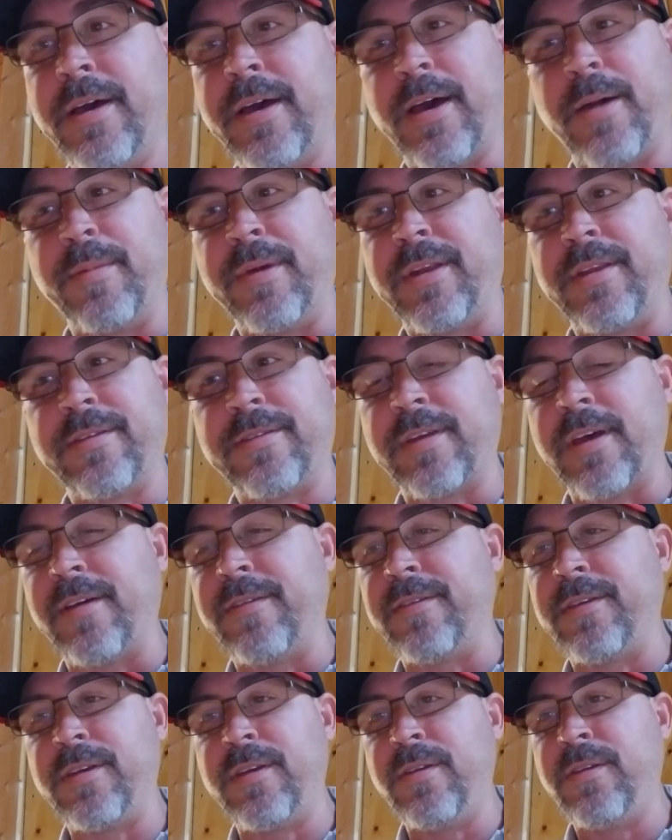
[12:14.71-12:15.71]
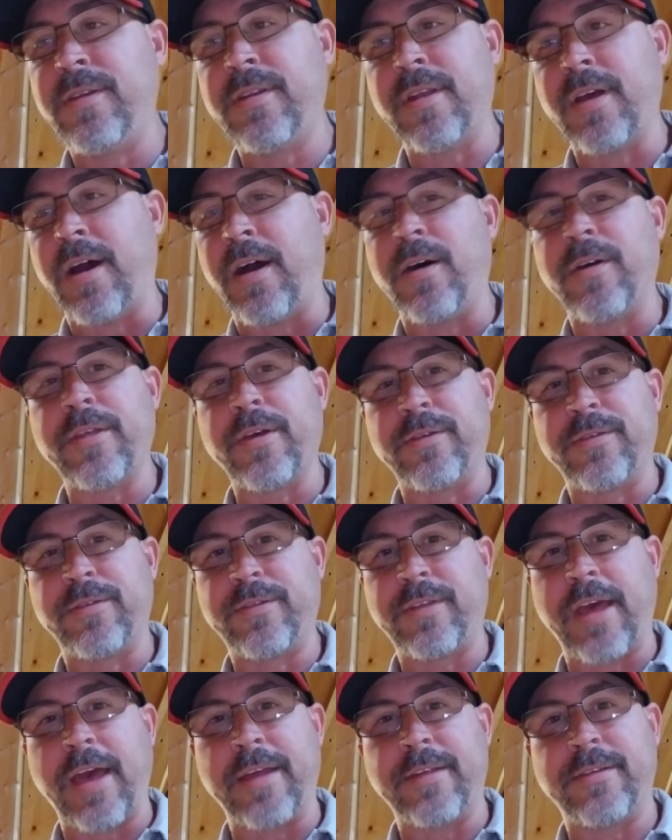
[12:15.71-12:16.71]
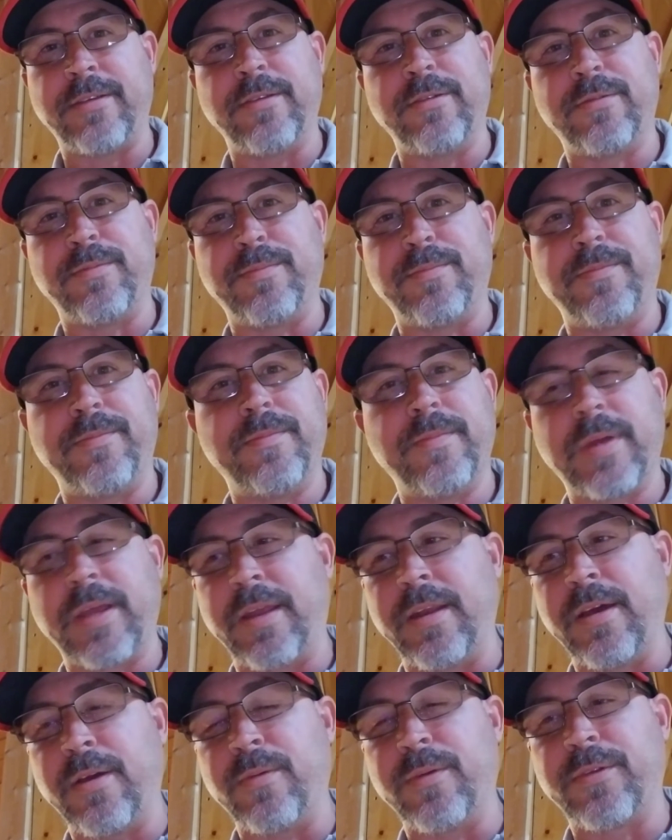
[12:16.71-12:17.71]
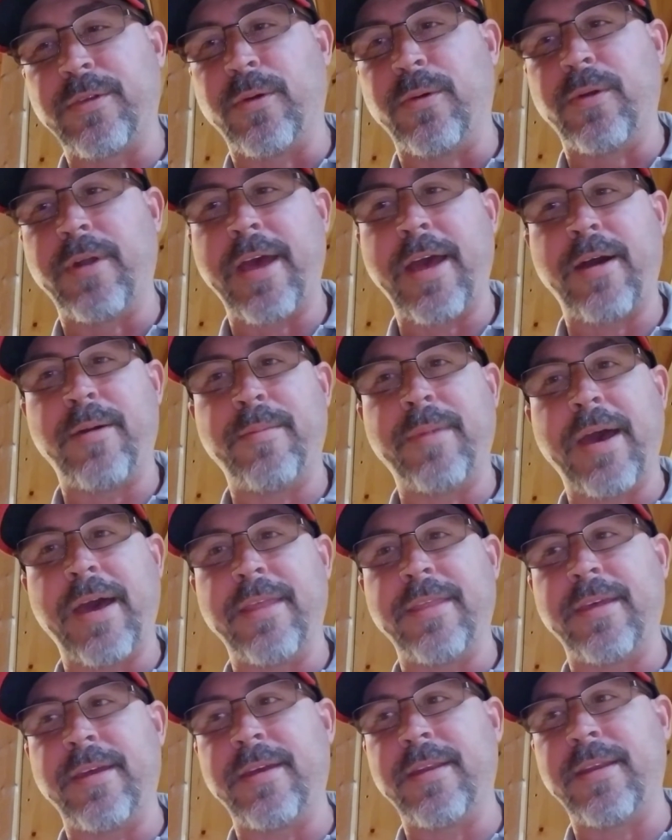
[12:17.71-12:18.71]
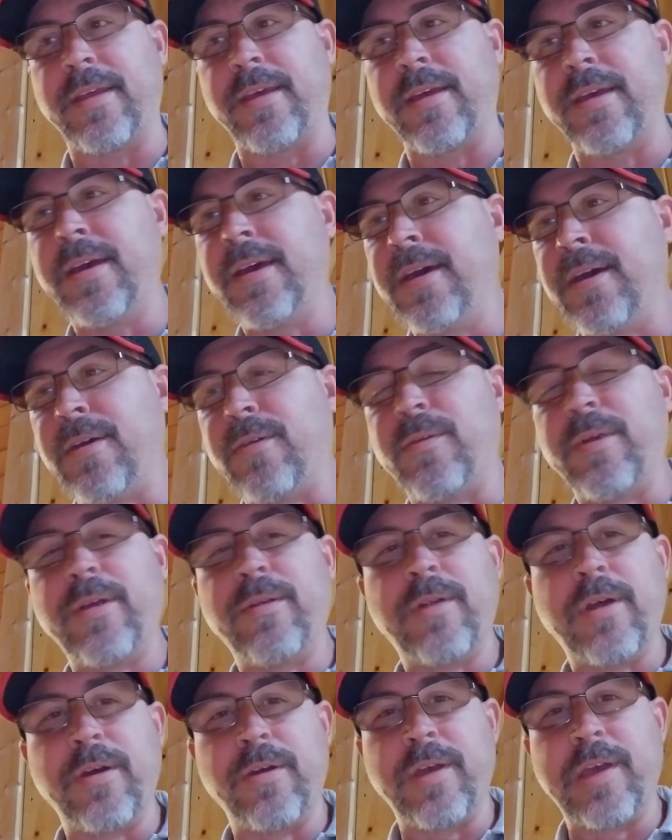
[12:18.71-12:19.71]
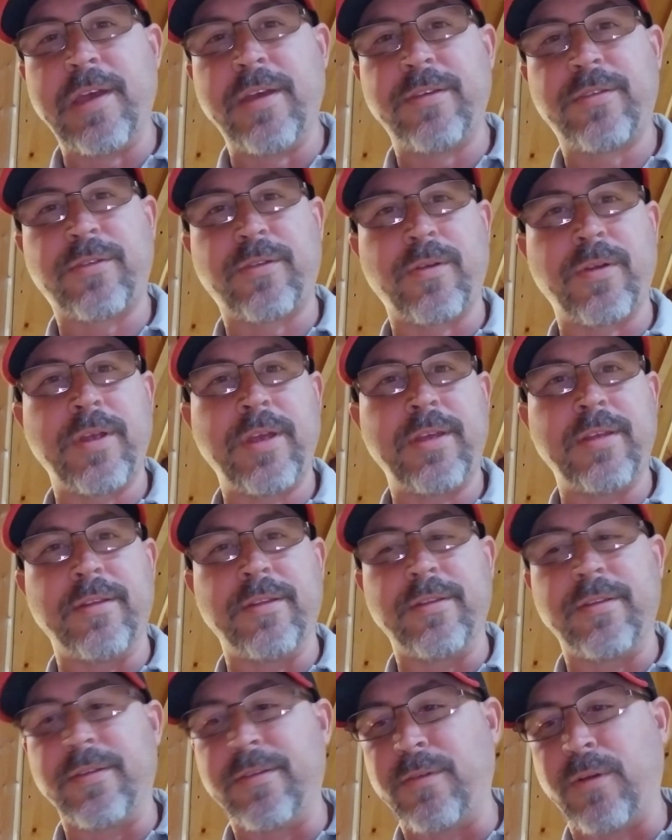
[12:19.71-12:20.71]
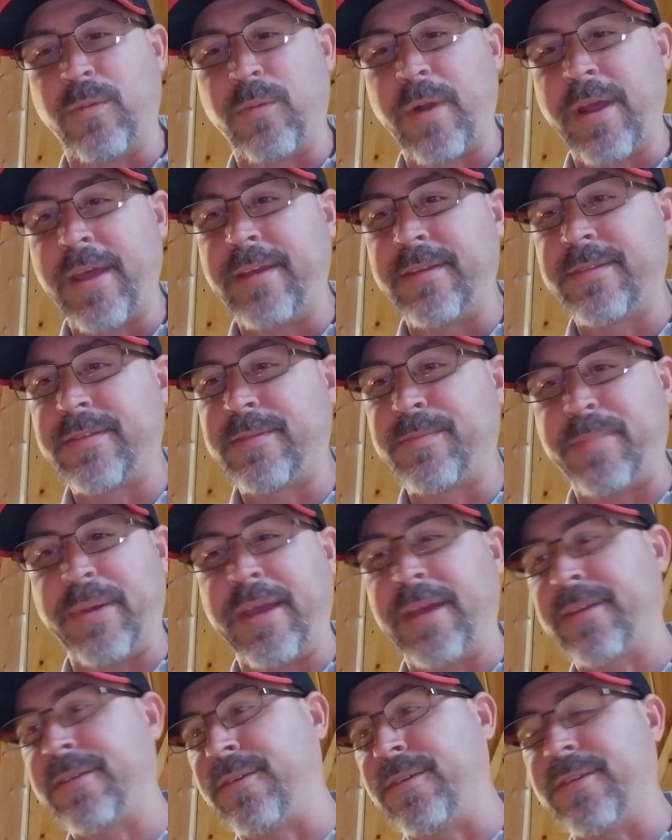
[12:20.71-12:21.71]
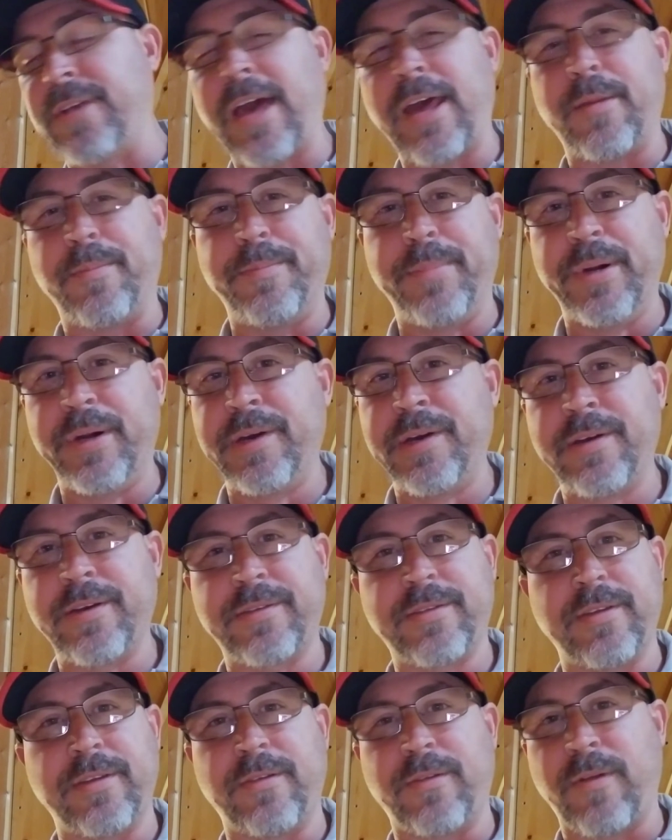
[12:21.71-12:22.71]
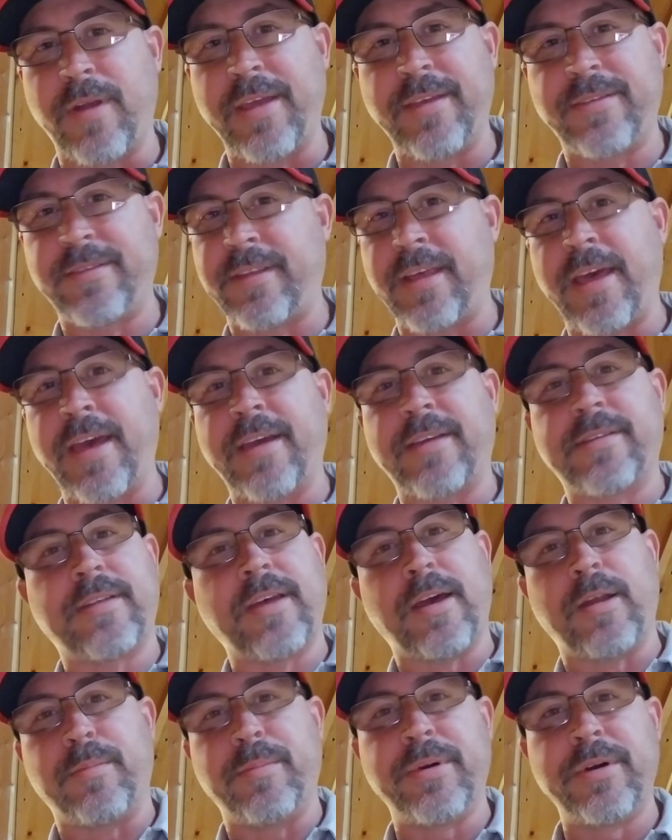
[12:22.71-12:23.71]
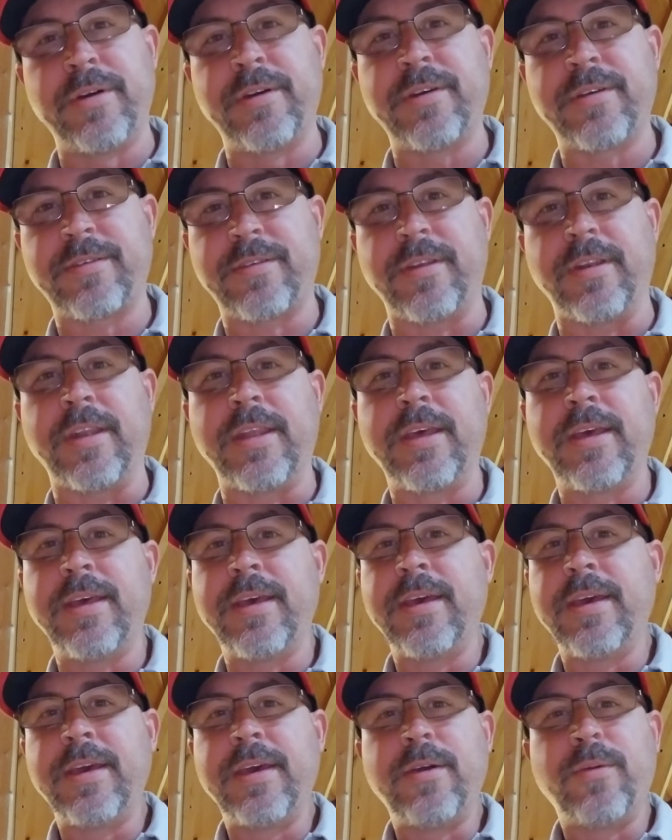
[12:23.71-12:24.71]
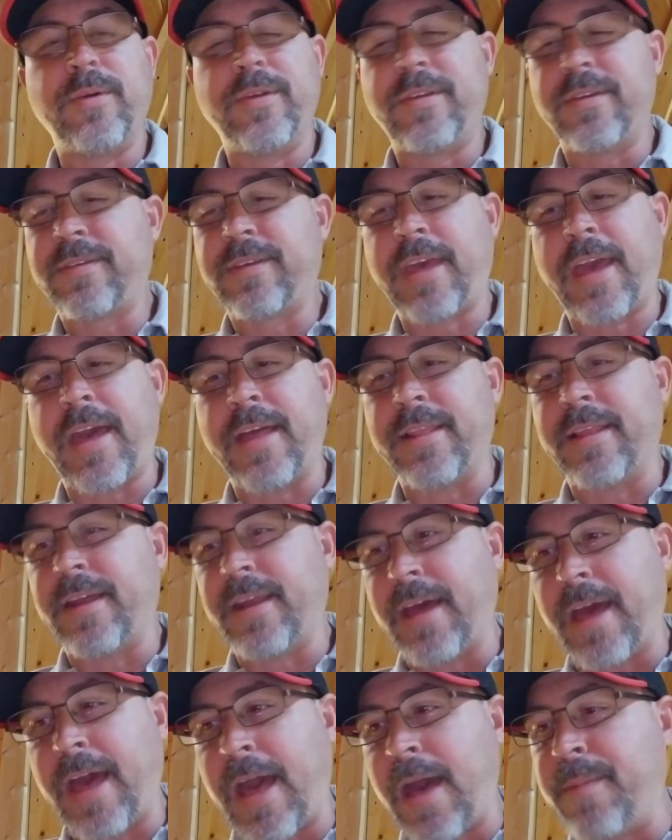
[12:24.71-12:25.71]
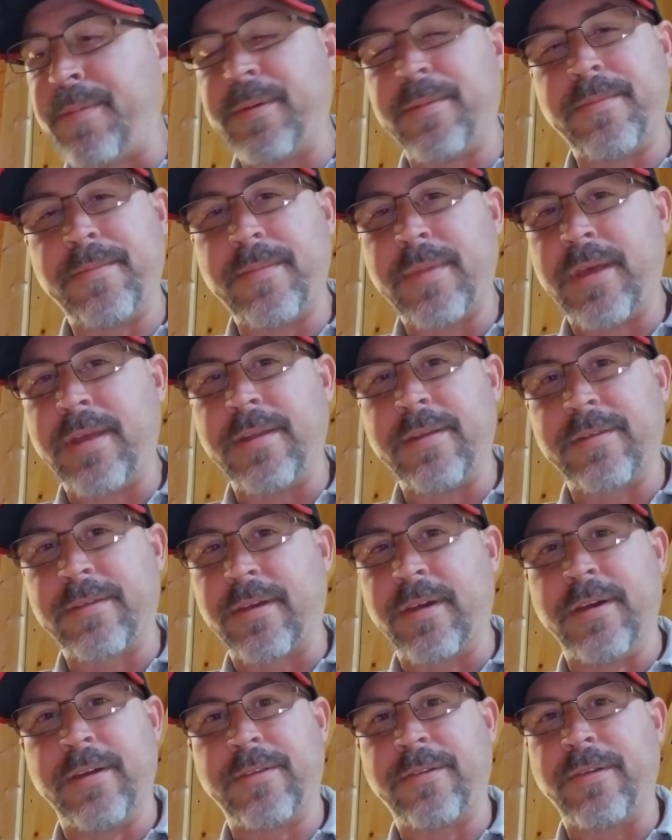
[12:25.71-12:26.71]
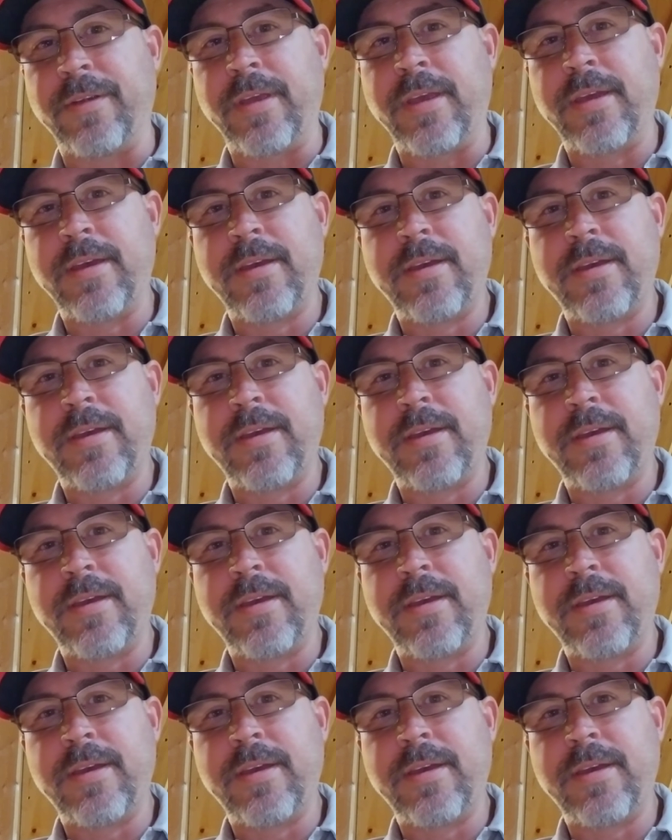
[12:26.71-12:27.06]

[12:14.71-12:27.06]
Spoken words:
I mean, the Soviet Union, all those statues, were tore down back then. They rewrote history and erased pictures out of books and erased text out of books, and we just can't let it happen in this country.